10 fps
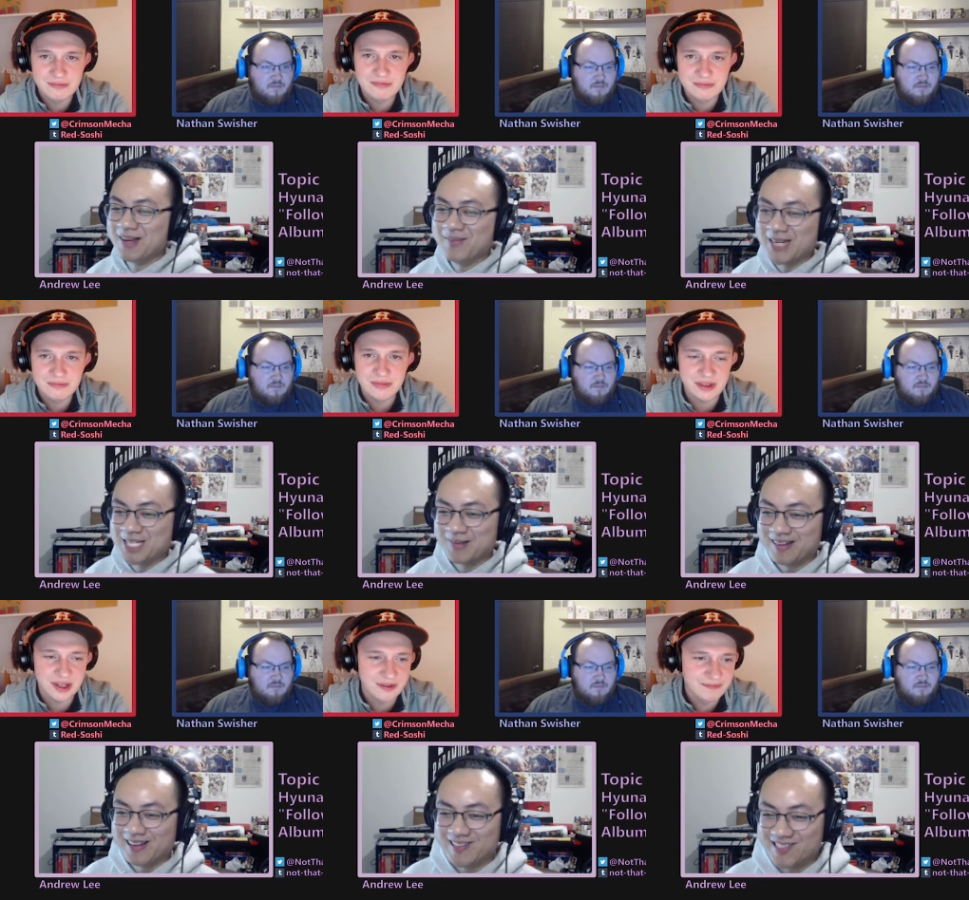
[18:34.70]
Speaker 1: make a baseball
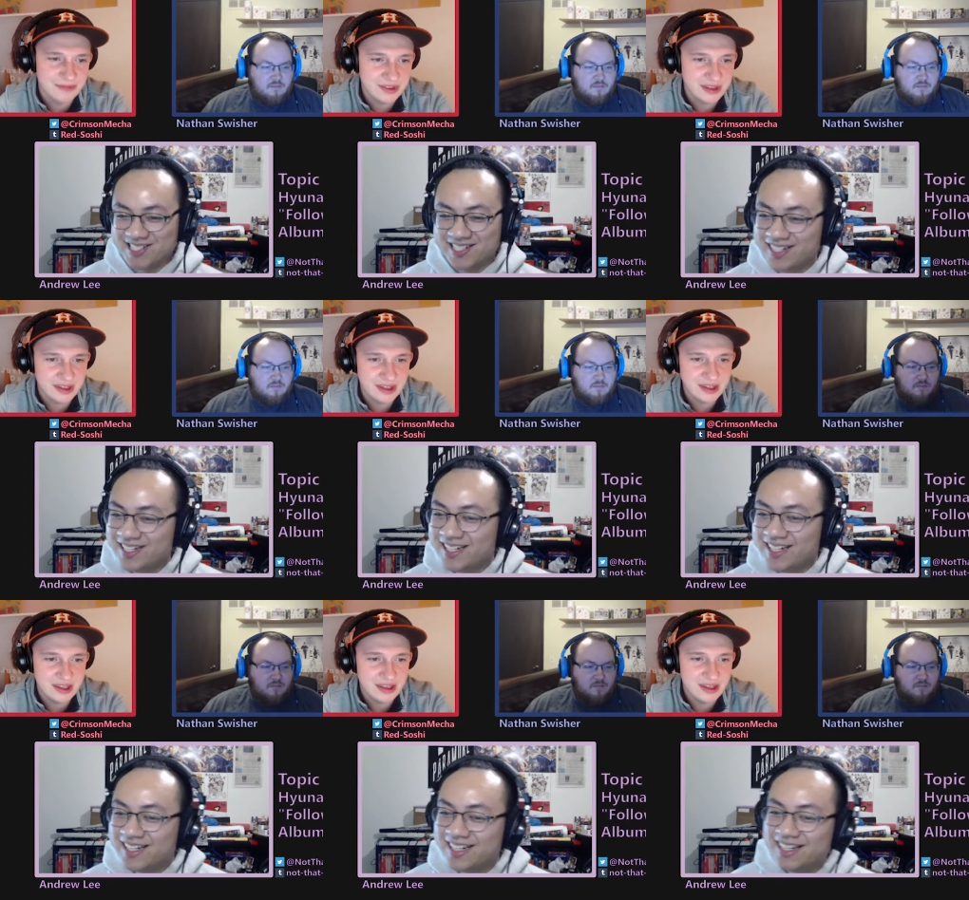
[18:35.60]
analogy.
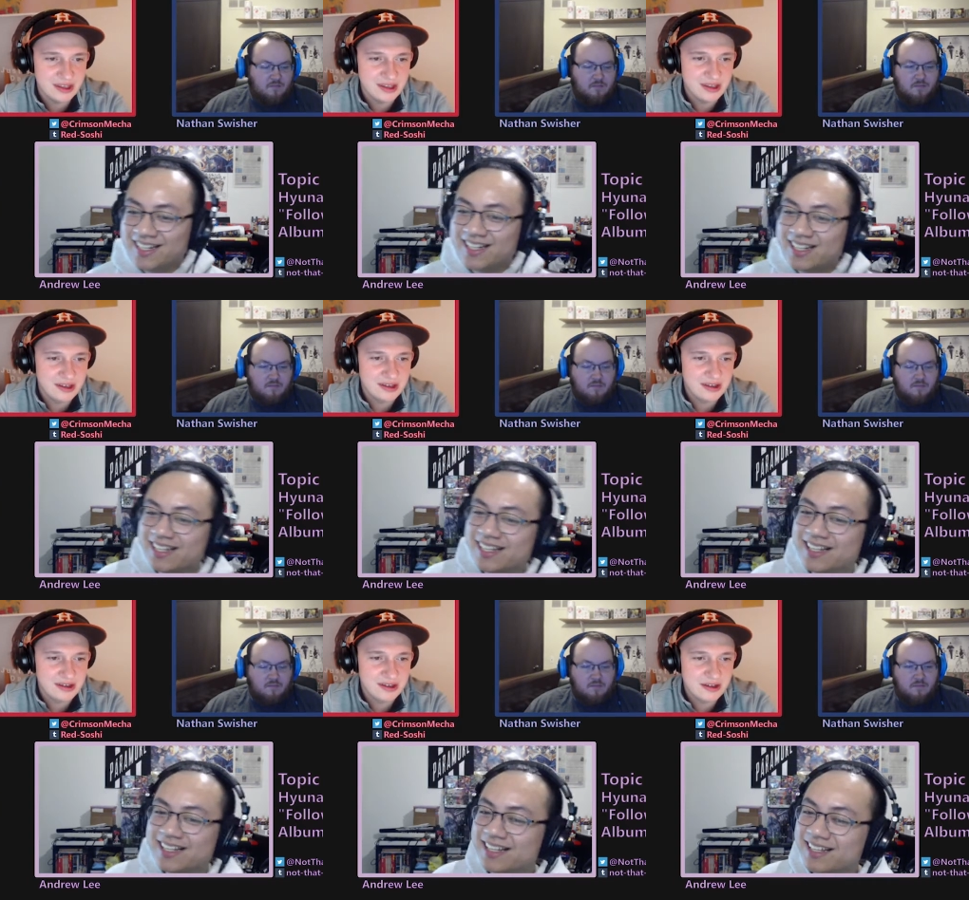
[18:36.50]
Yeah.
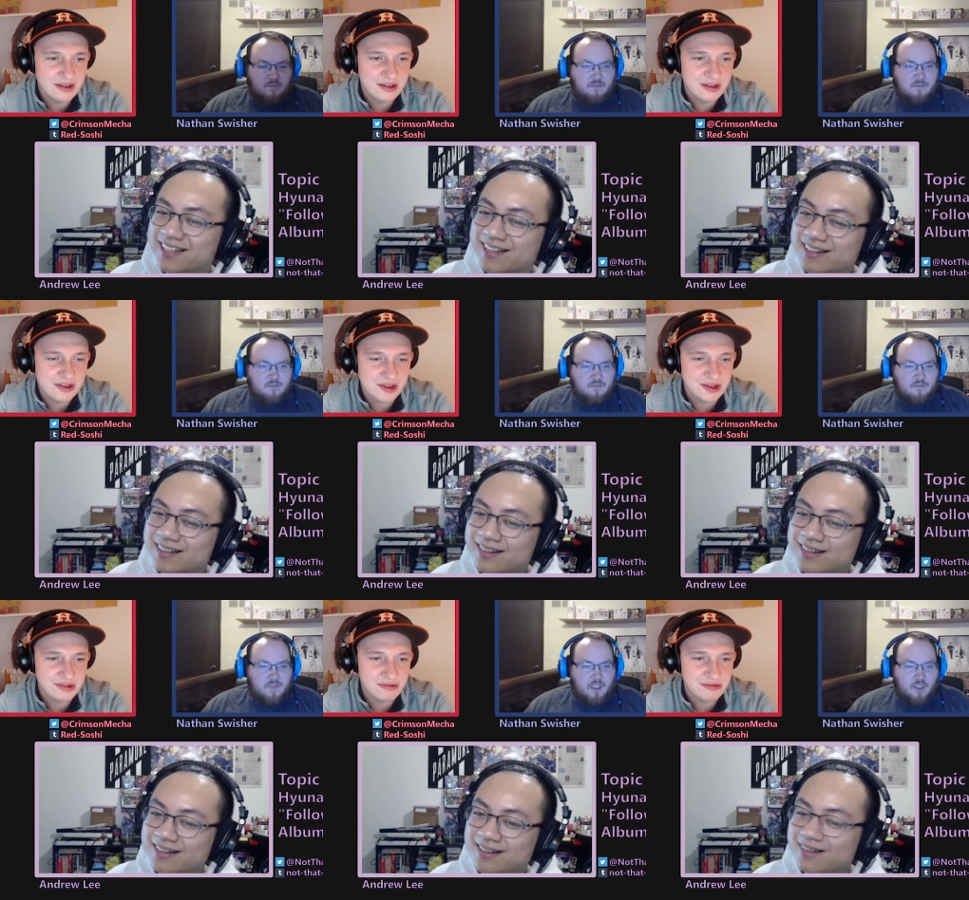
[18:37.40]

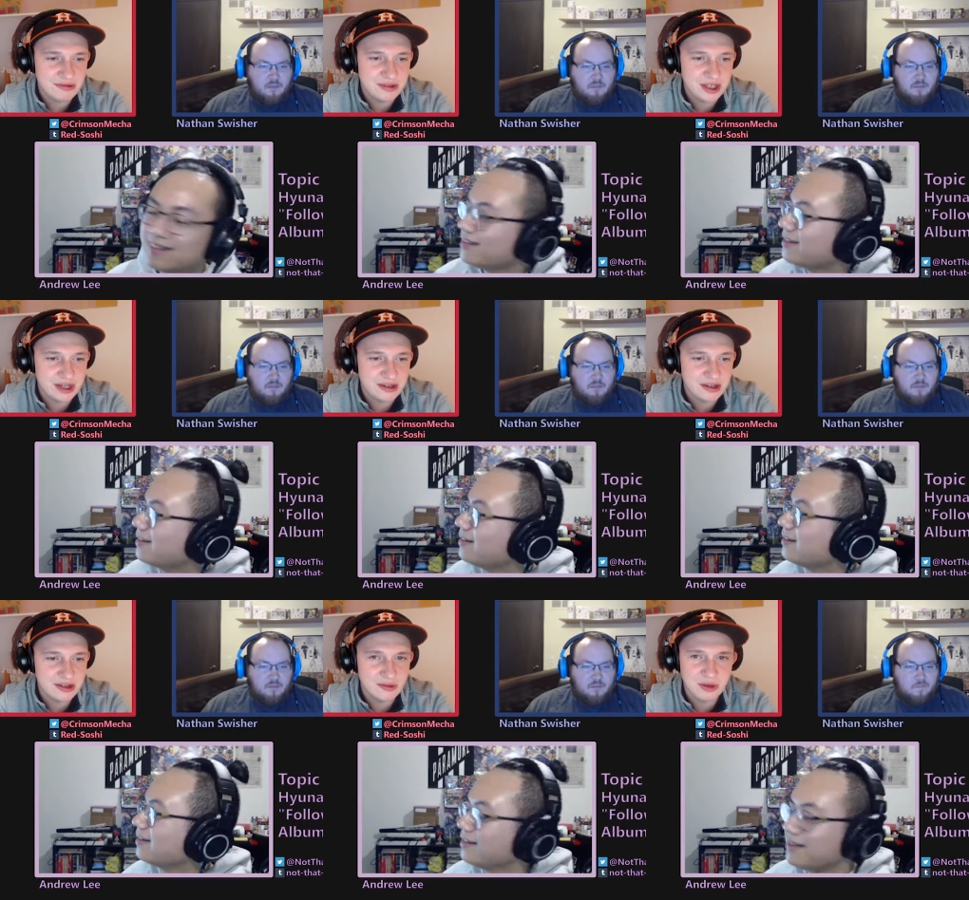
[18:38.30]
Speaker 2: So yep. yeah.
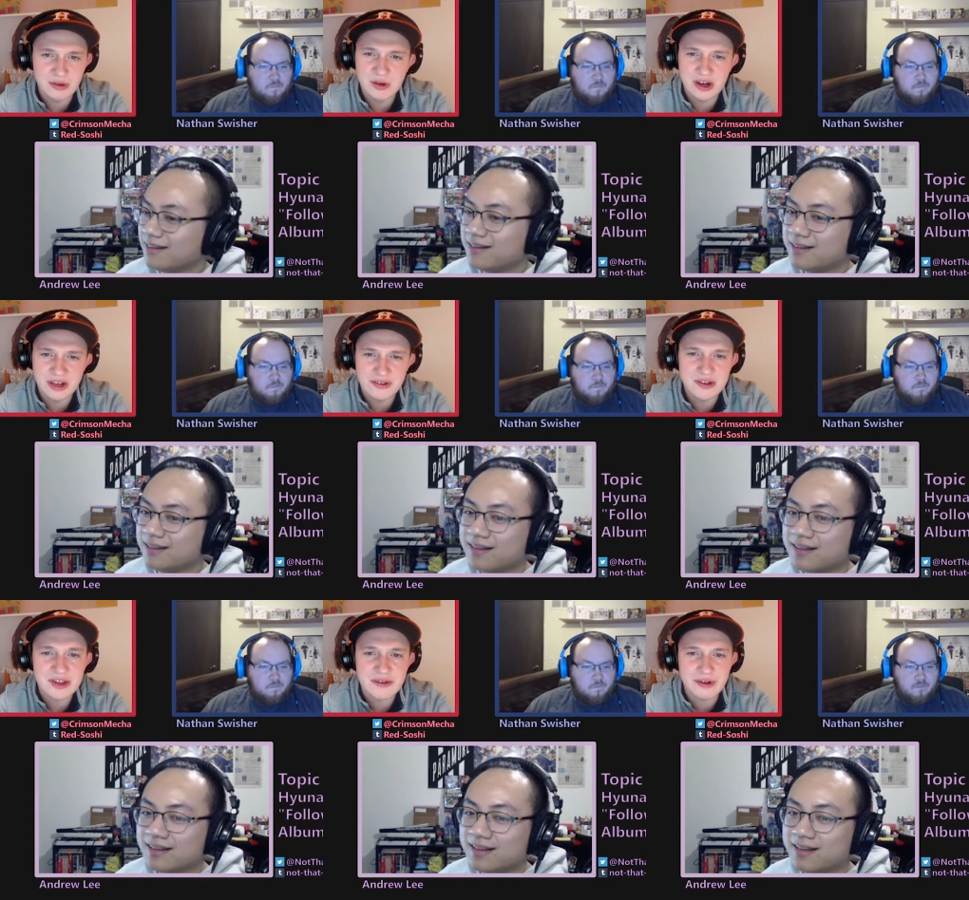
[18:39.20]
Wait, we all give
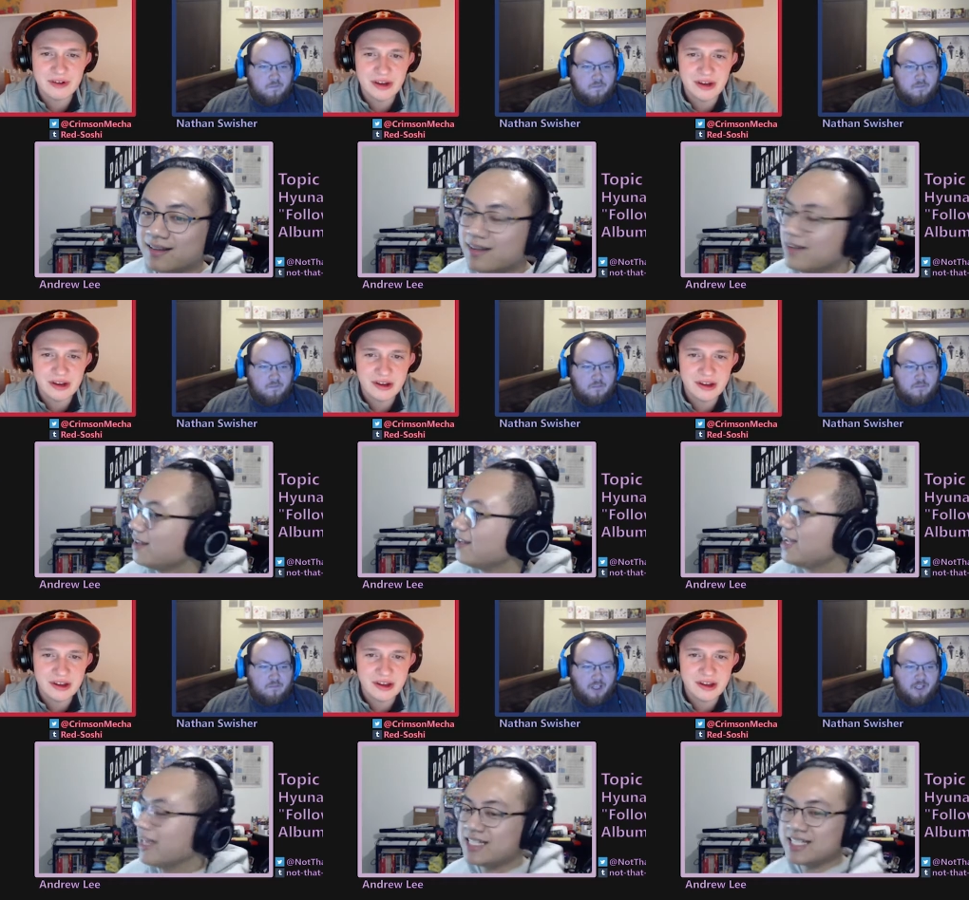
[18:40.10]
it a seven, right?
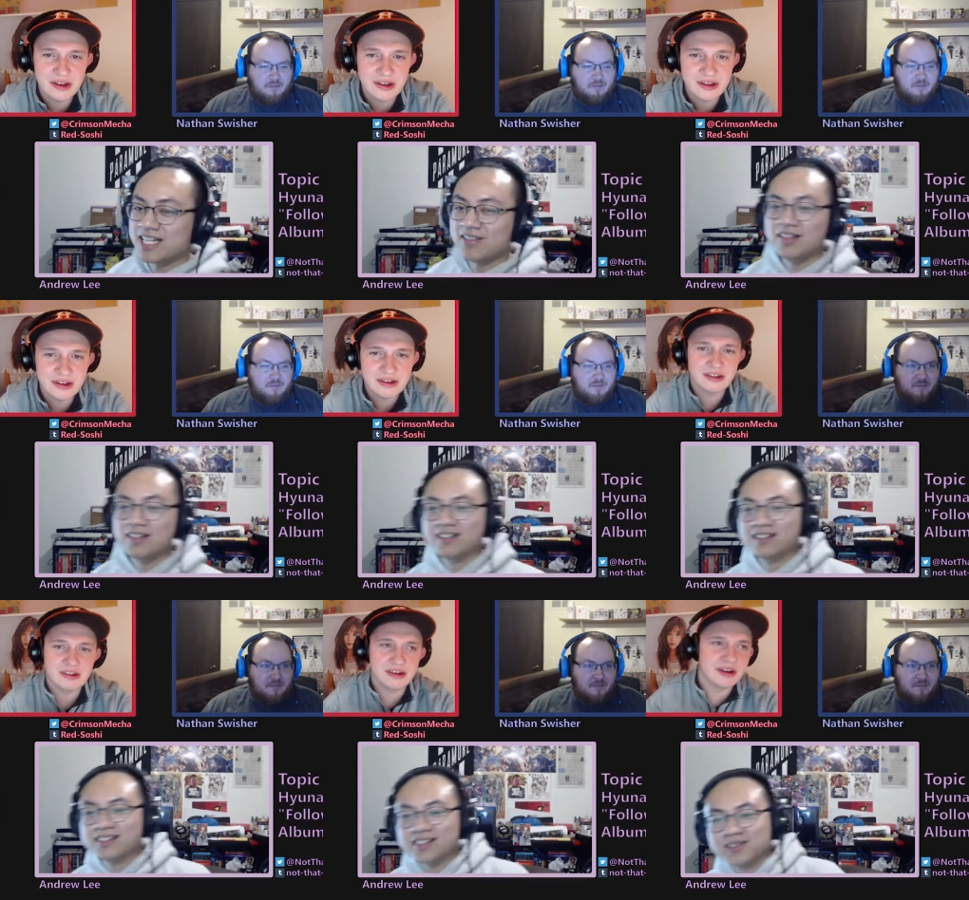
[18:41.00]
Yeah, that's a yeah. seven.
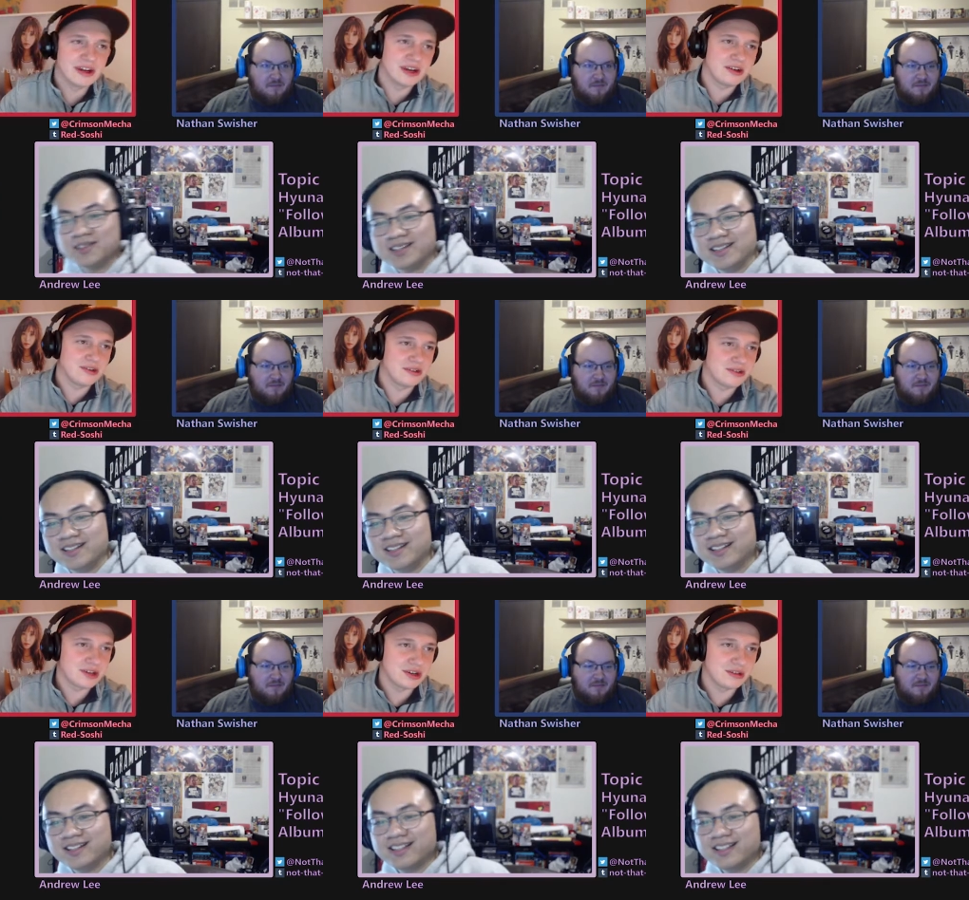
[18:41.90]
So all right, cool.
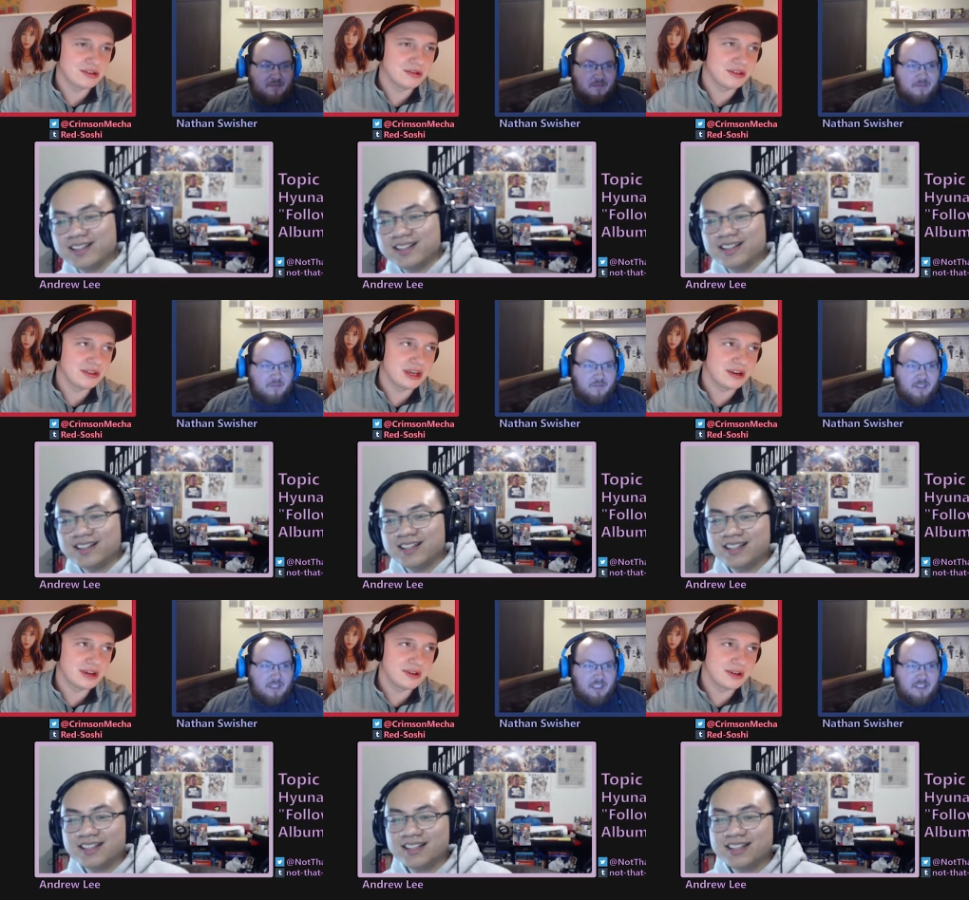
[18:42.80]
So
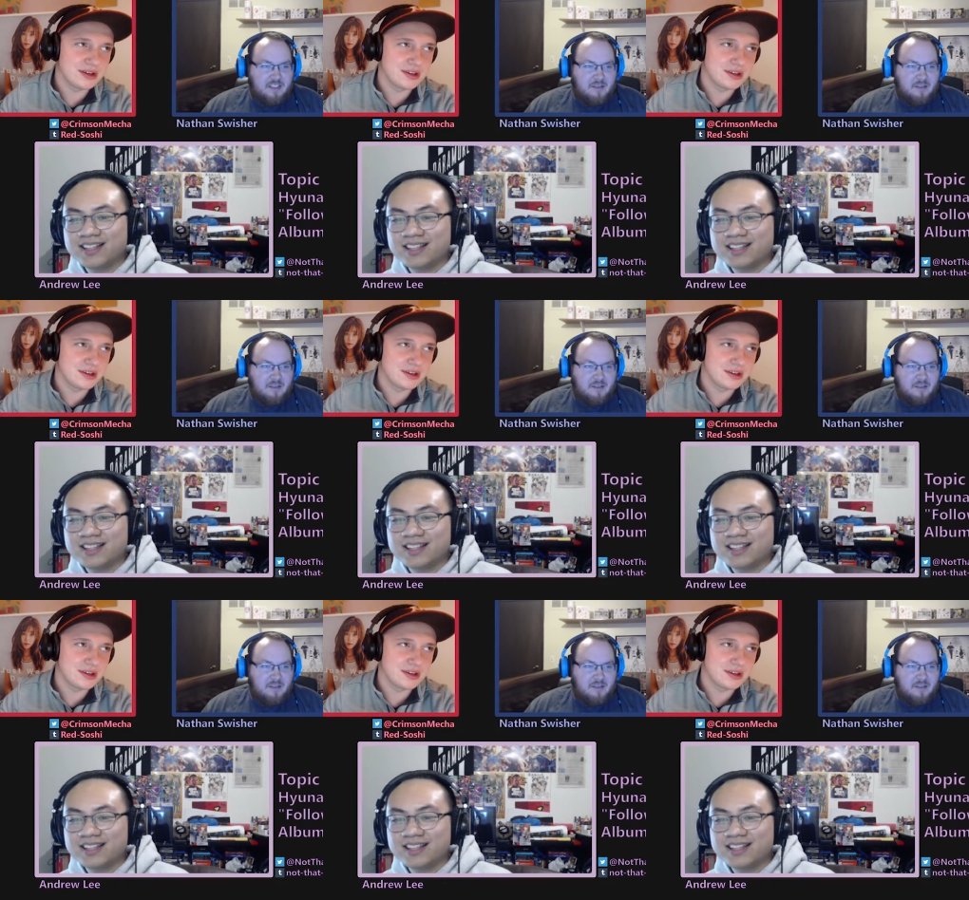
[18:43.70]
that'll give it